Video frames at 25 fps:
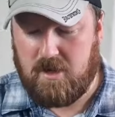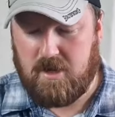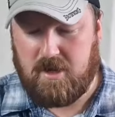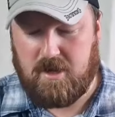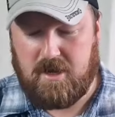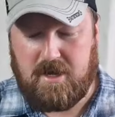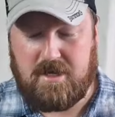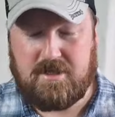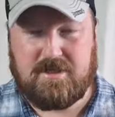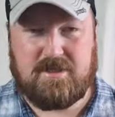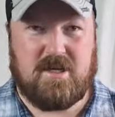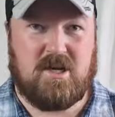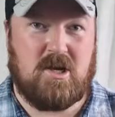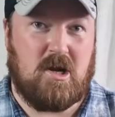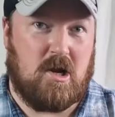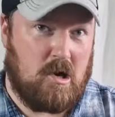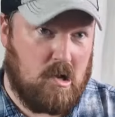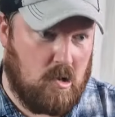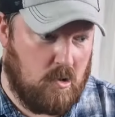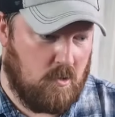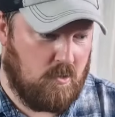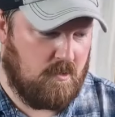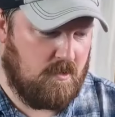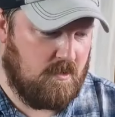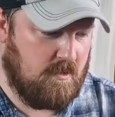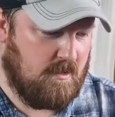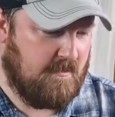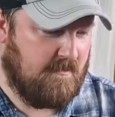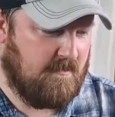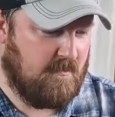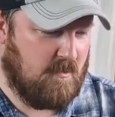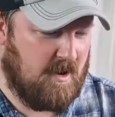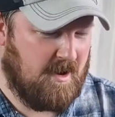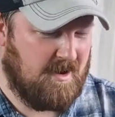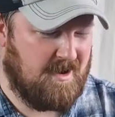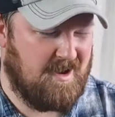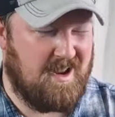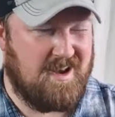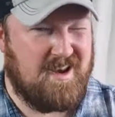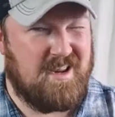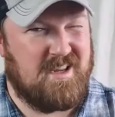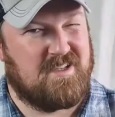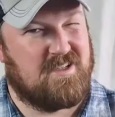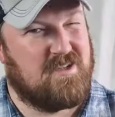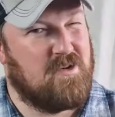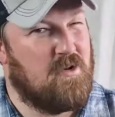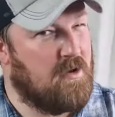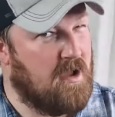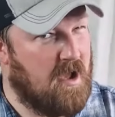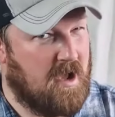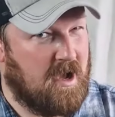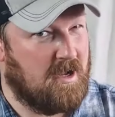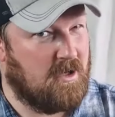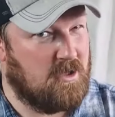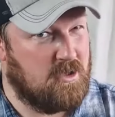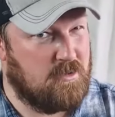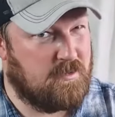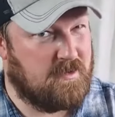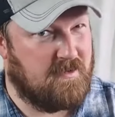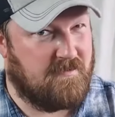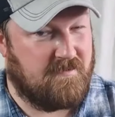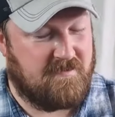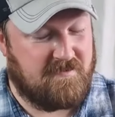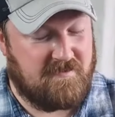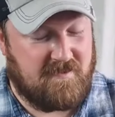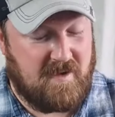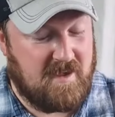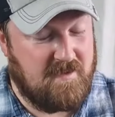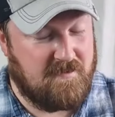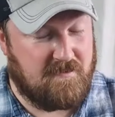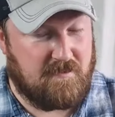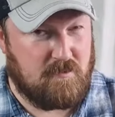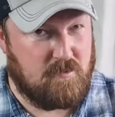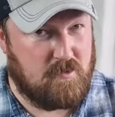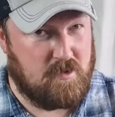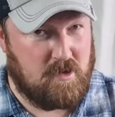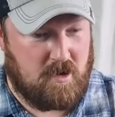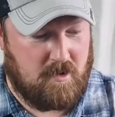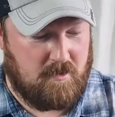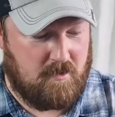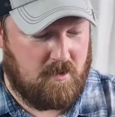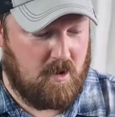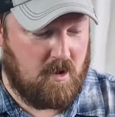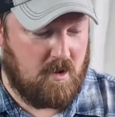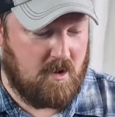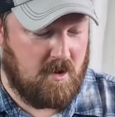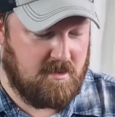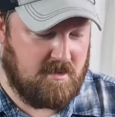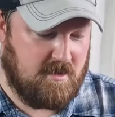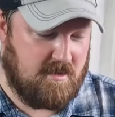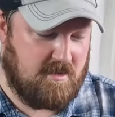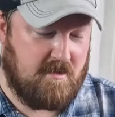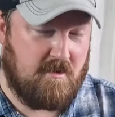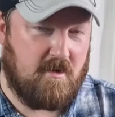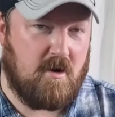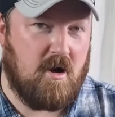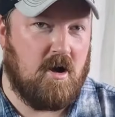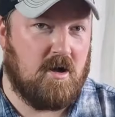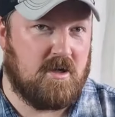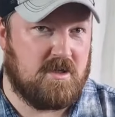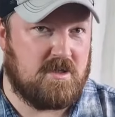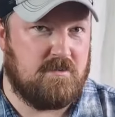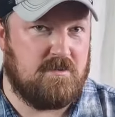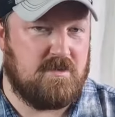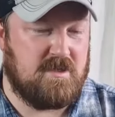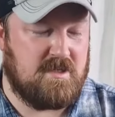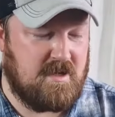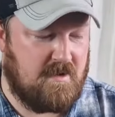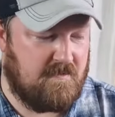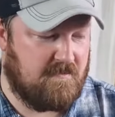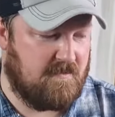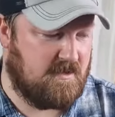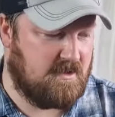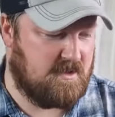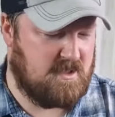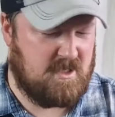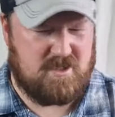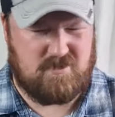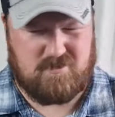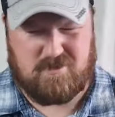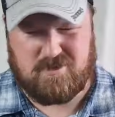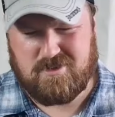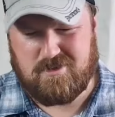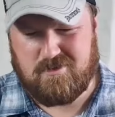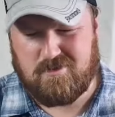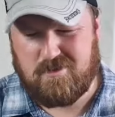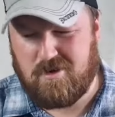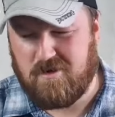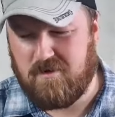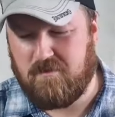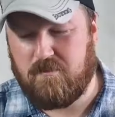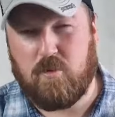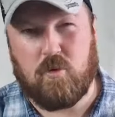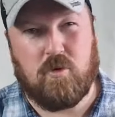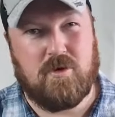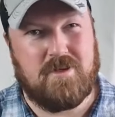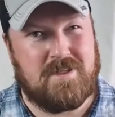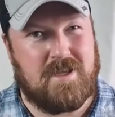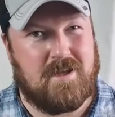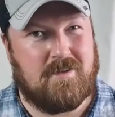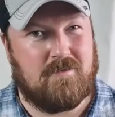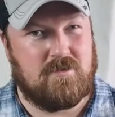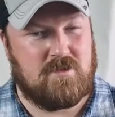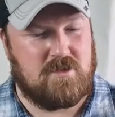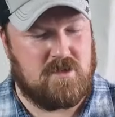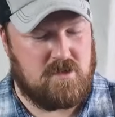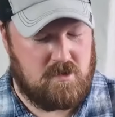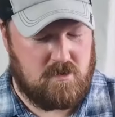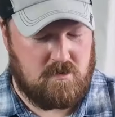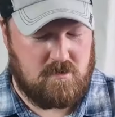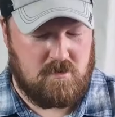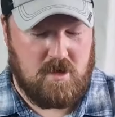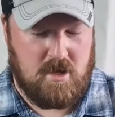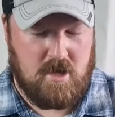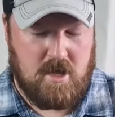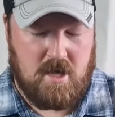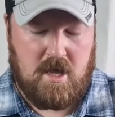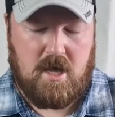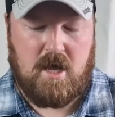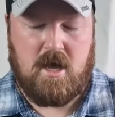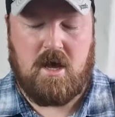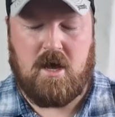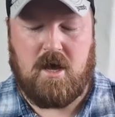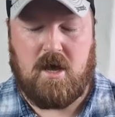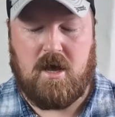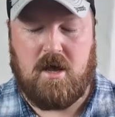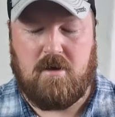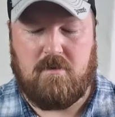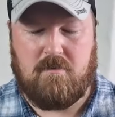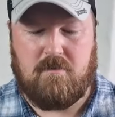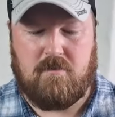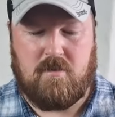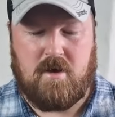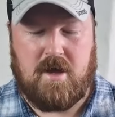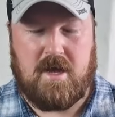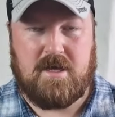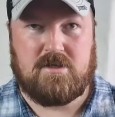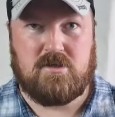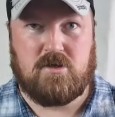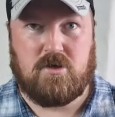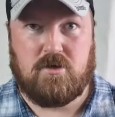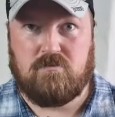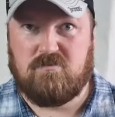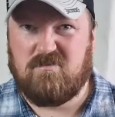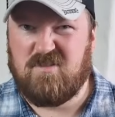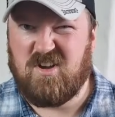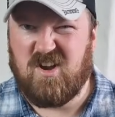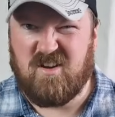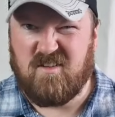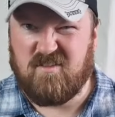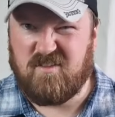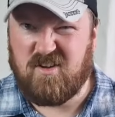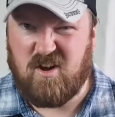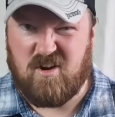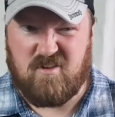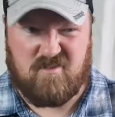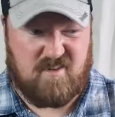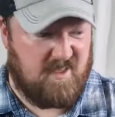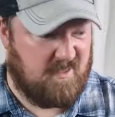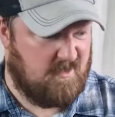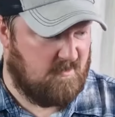It's a clone of one, and it's not a 100% faithful clone either. There are some differences which I'll kind of point out to you as I kind of go around the